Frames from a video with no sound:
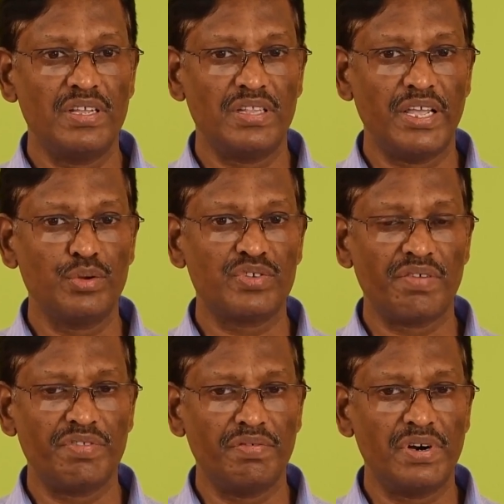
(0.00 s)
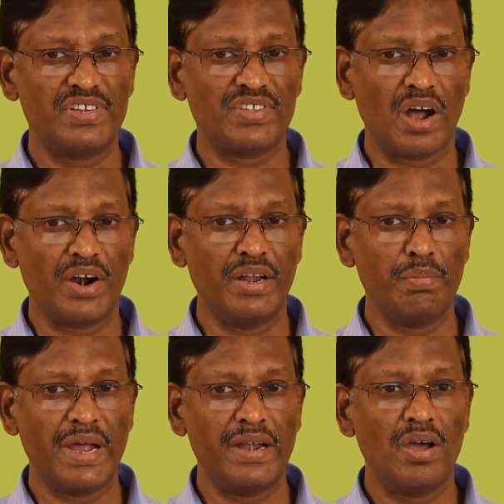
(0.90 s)
The use of the words on
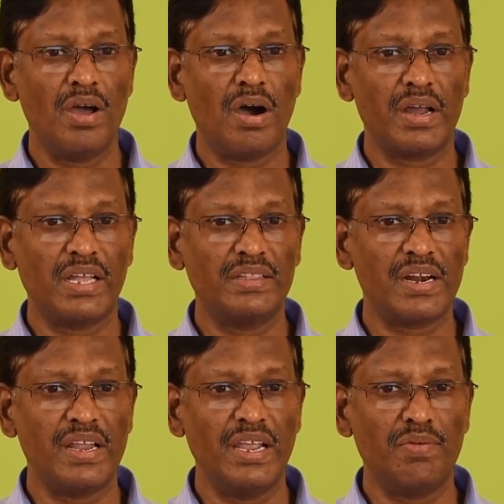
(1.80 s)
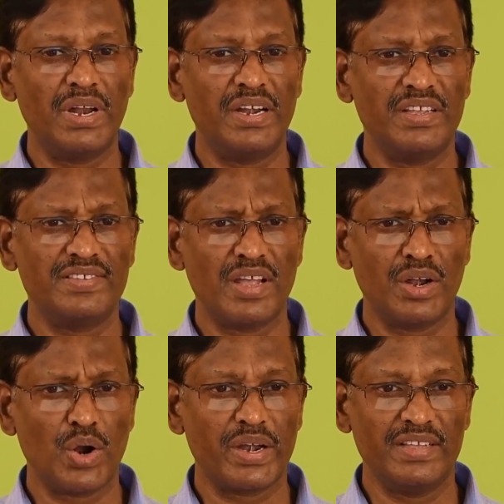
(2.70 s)
demand or other equivalent is
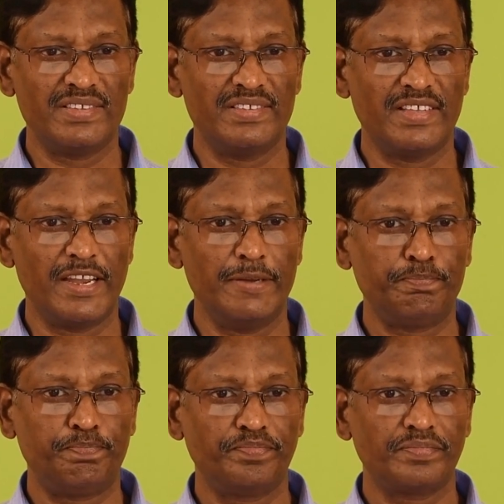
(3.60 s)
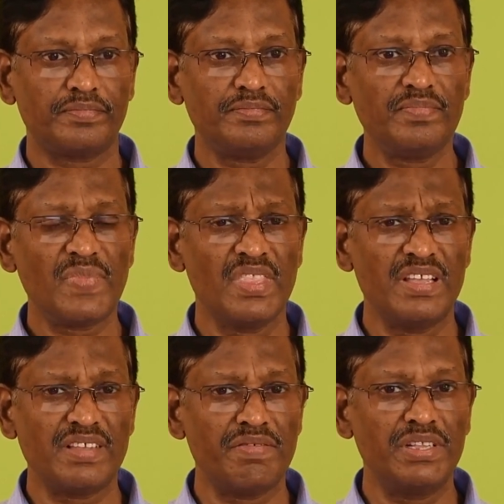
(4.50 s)
not necessary. The
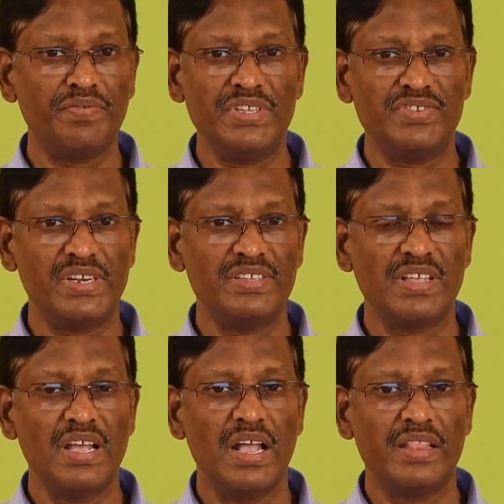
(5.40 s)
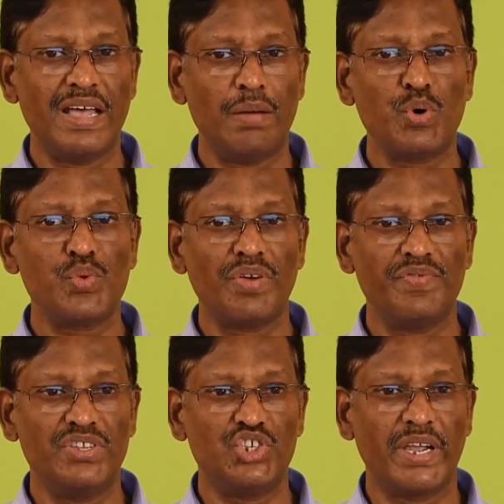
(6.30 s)
seventh feature is the amount of
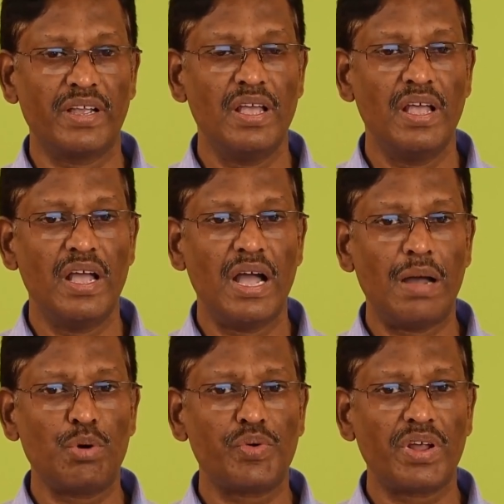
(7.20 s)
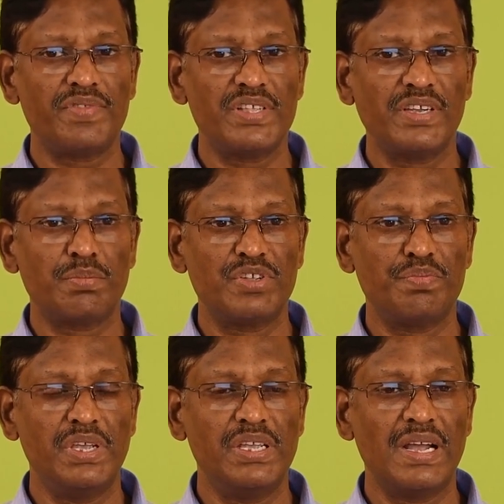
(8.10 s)
the cheque. Amount of the cheque must
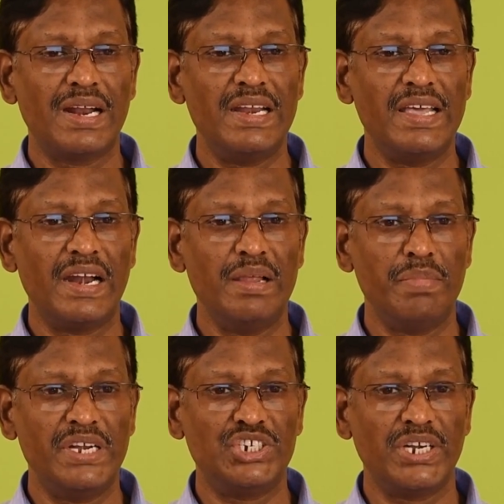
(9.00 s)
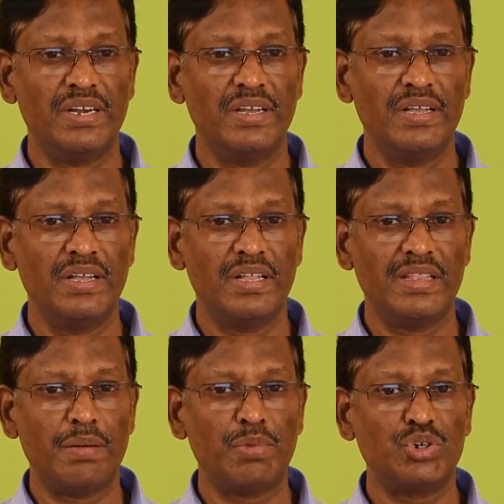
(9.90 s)
be clearly mentioned.
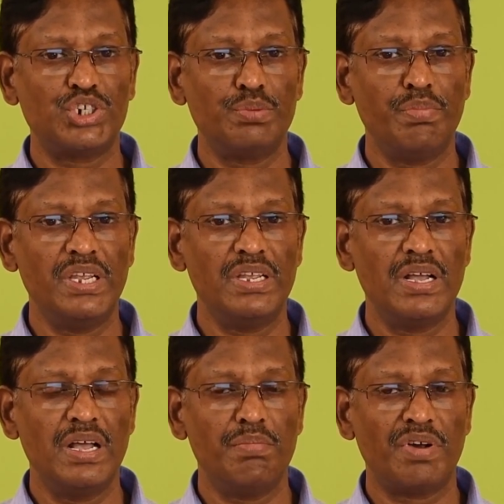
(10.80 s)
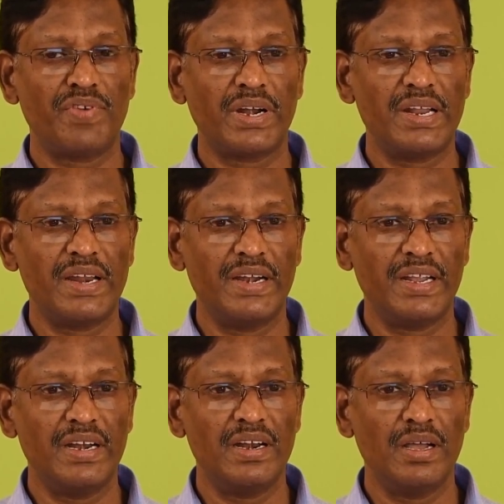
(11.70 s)
The amount should be perfectly
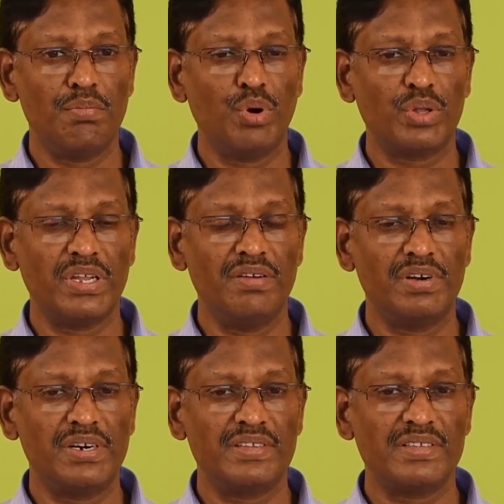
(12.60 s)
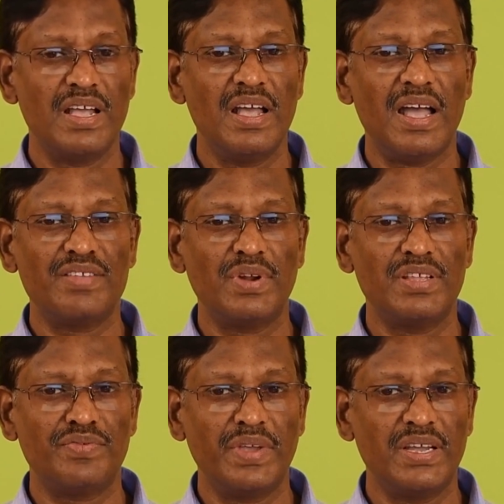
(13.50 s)
written both in words as well
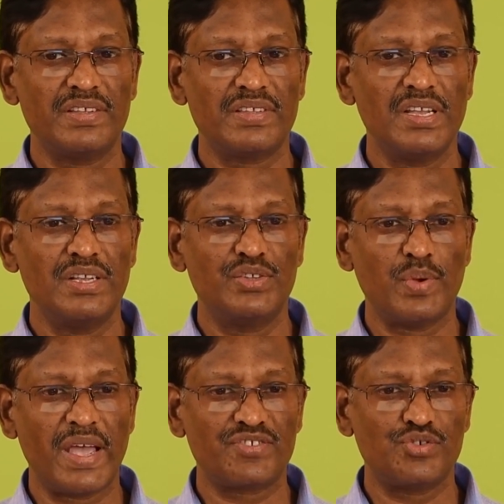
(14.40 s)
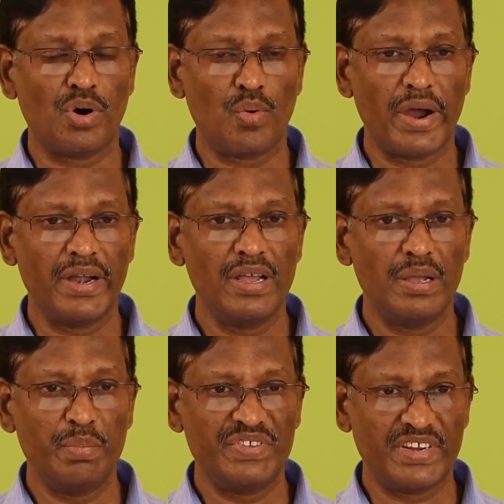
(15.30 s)
as figures so as to avoid
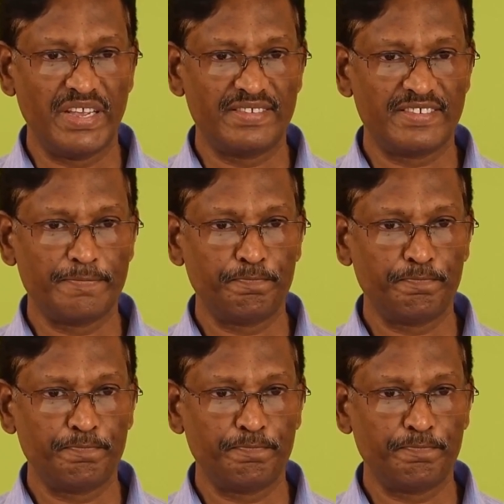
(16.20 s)
mistakes.